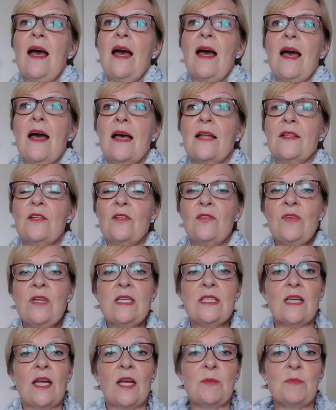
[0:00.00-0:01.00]
and the 3
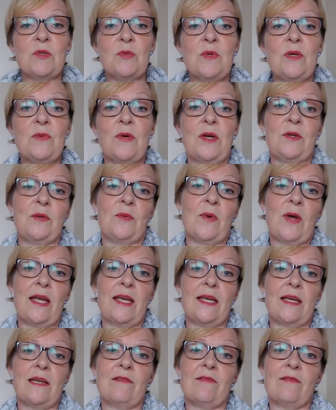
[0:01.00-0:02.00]
times we went
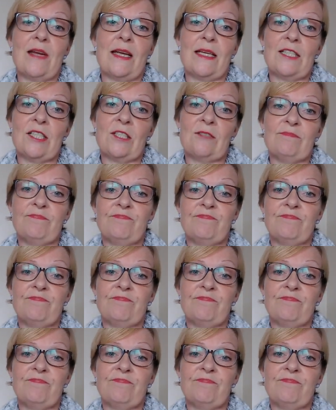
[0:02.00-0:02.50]
away it rained,